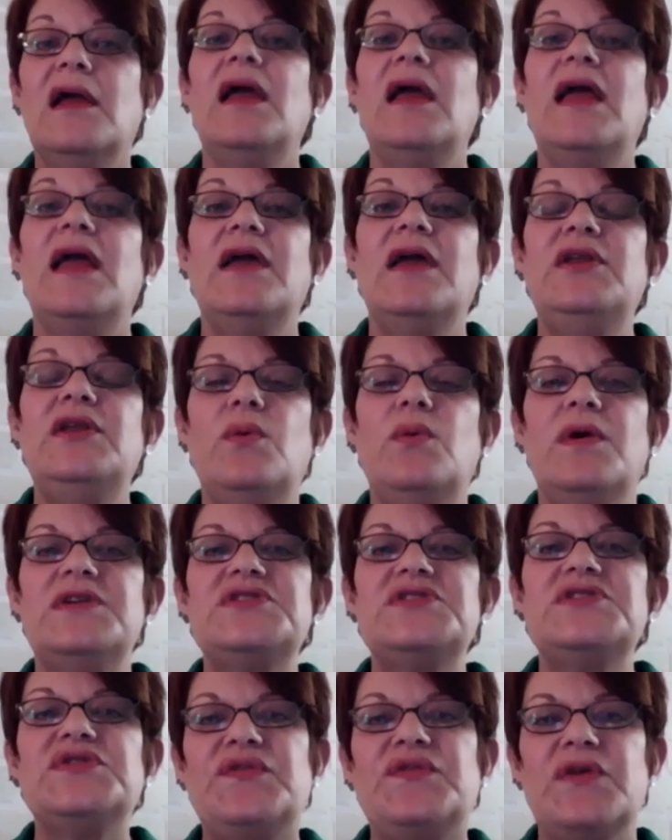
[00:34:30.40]
And you want
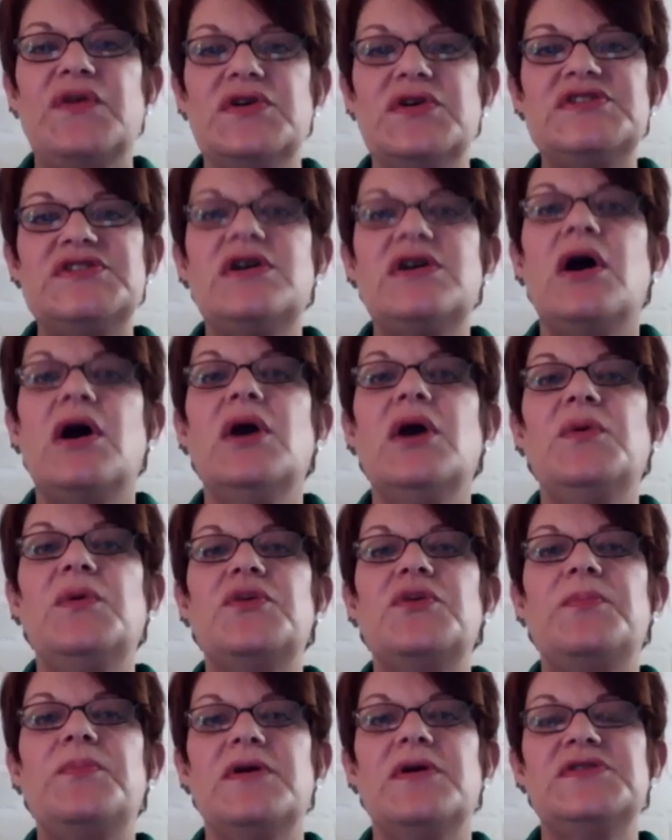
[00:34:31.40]
to first start with
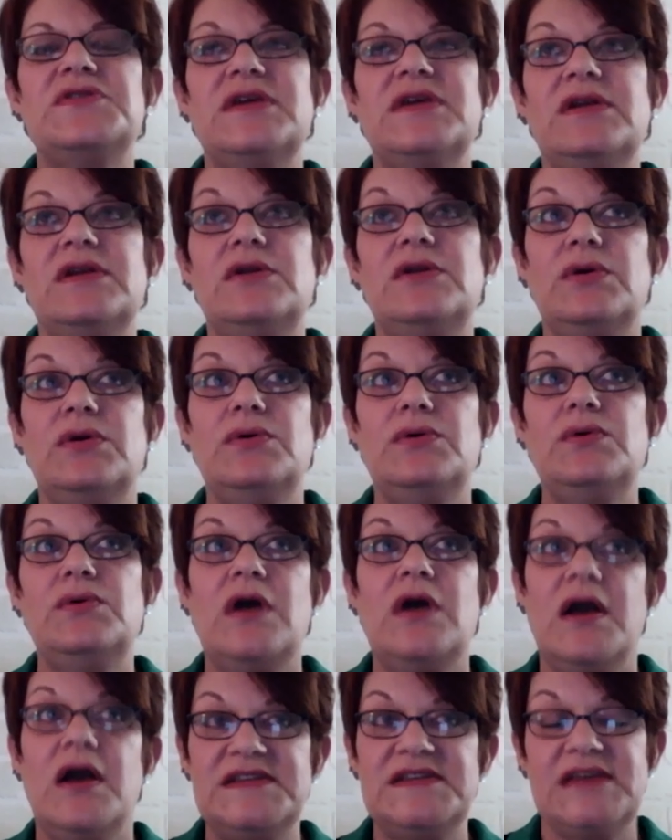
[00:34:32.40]
the person who
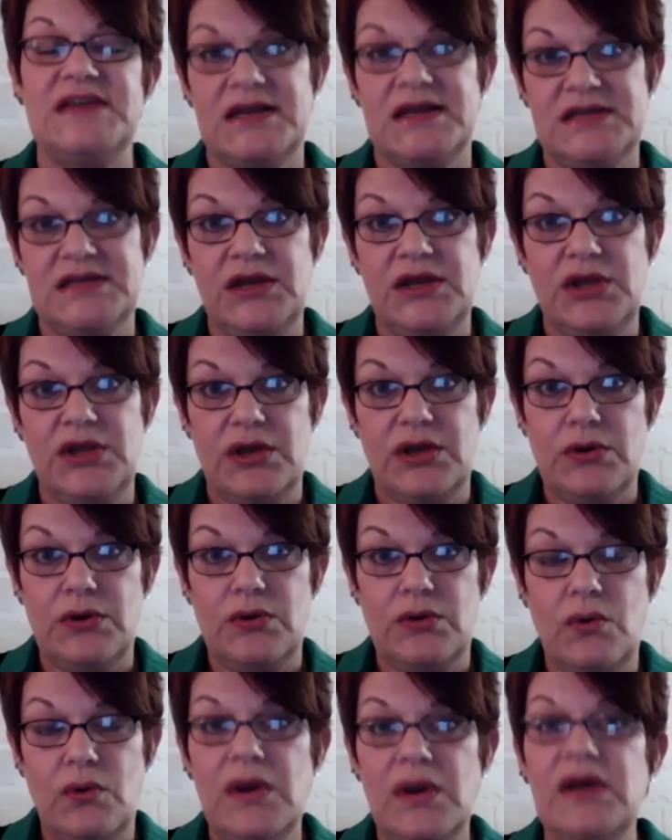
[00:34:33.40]
contacted
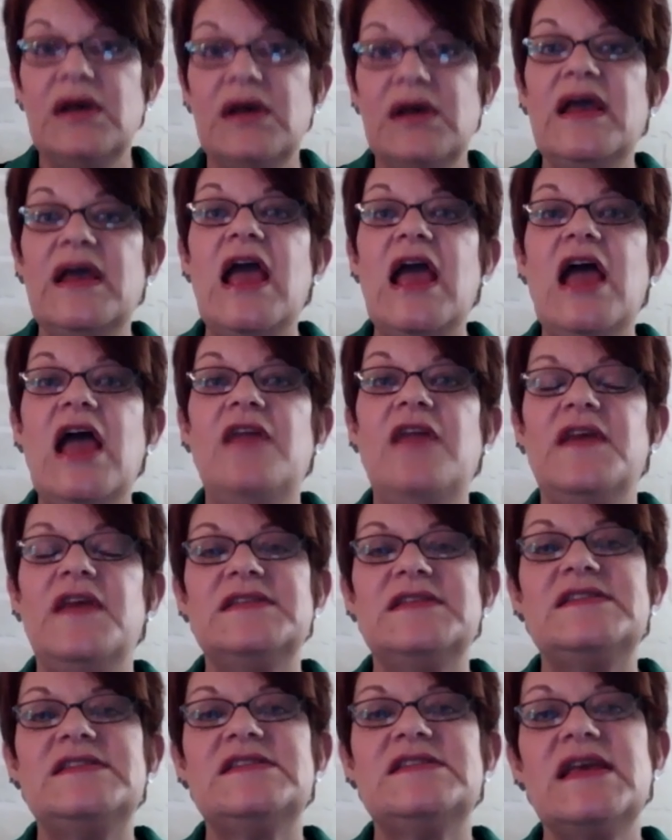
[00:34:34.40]
you and then
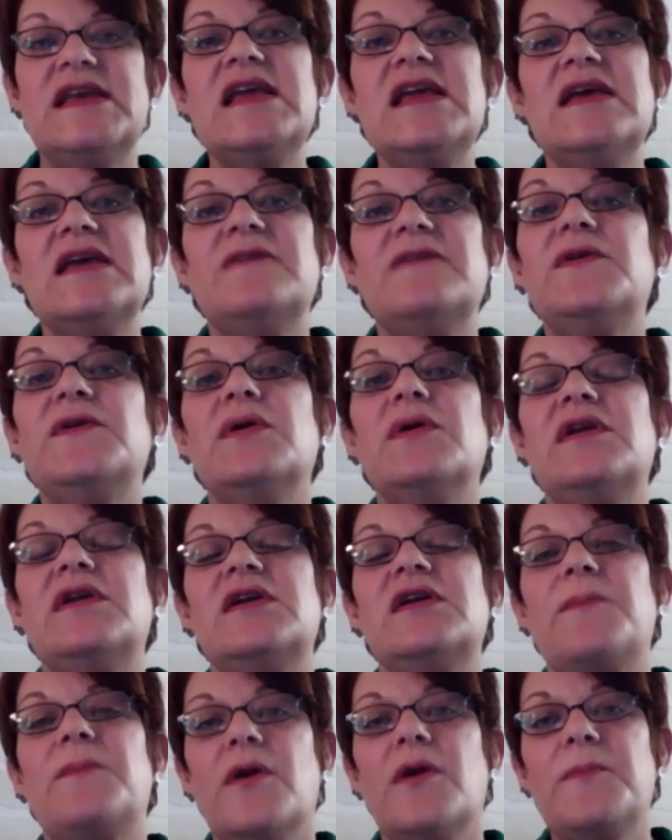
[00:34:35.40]
see if you're in an
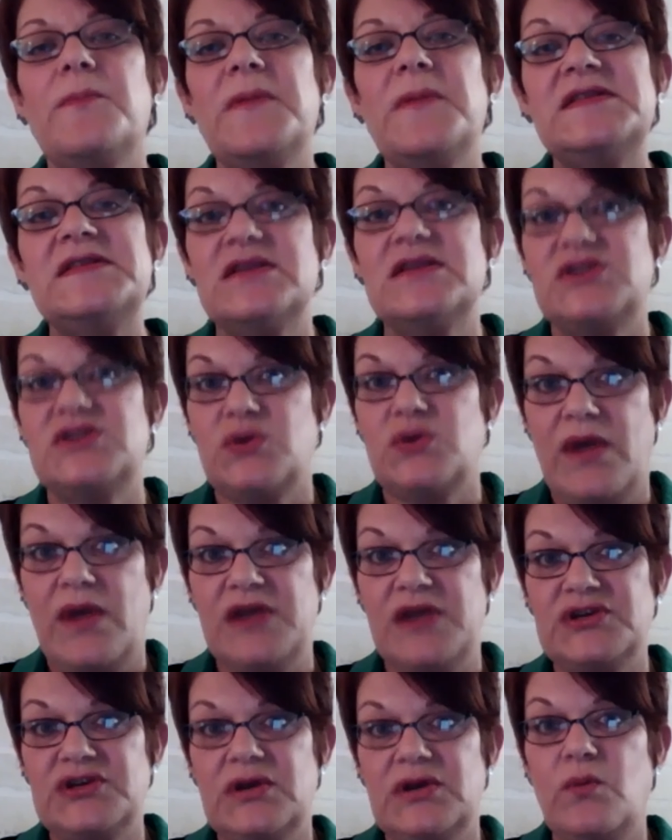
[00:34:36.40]
appropriate
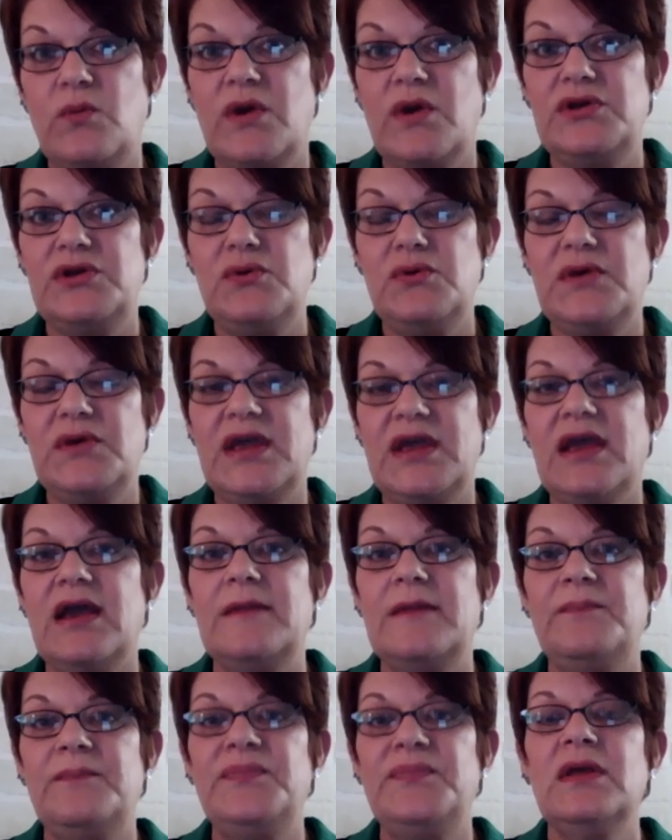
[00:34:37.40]
situation where you
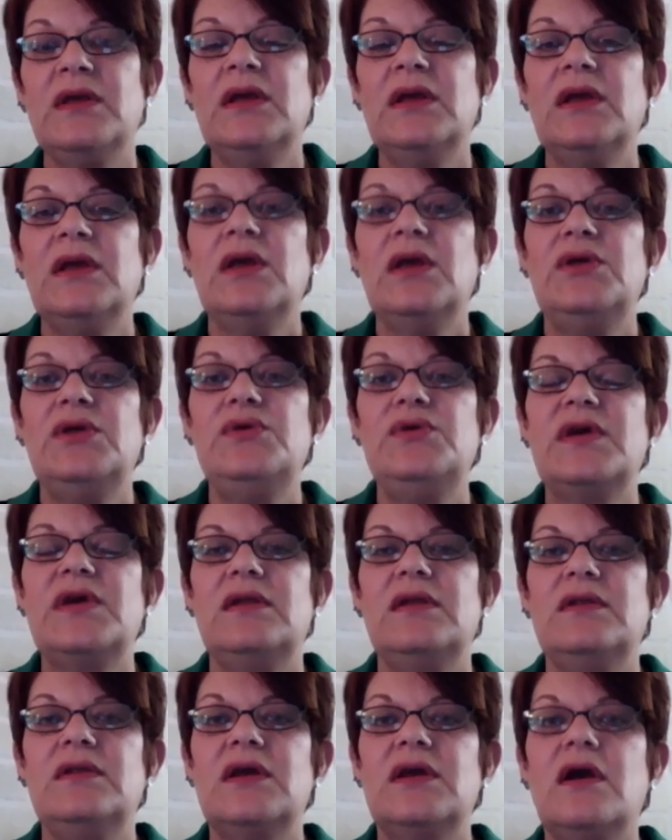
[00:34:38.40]
can
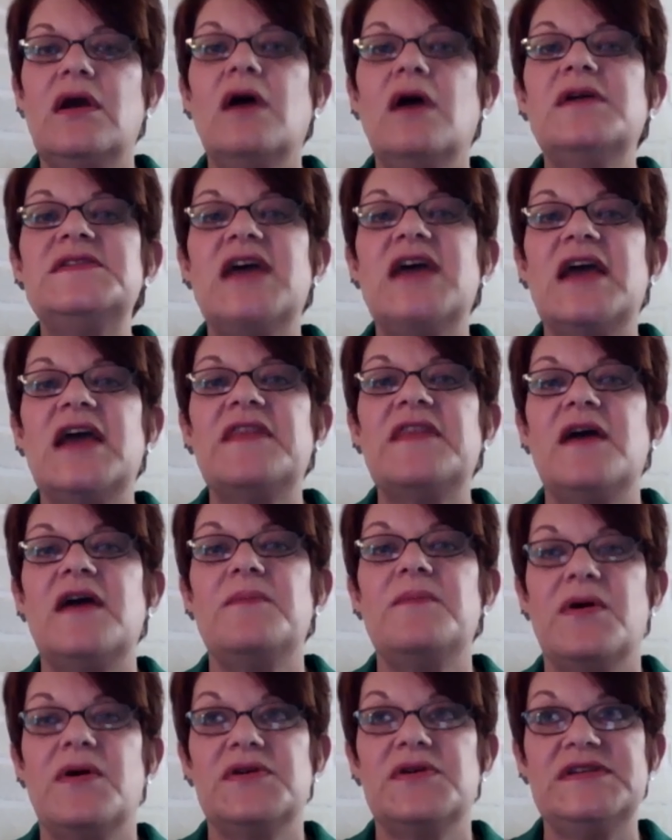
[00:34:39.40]
contact that
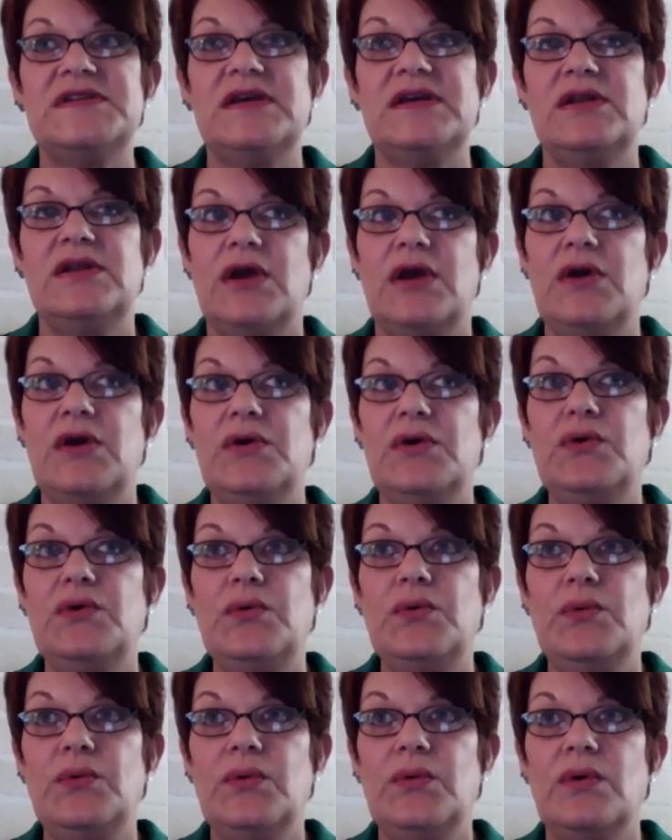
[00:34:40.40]
person
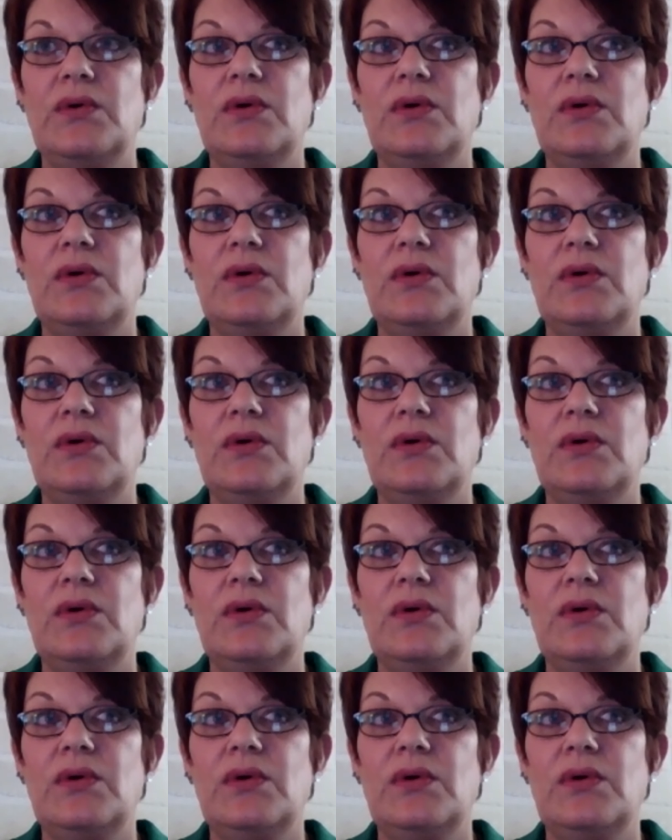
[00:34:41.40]
who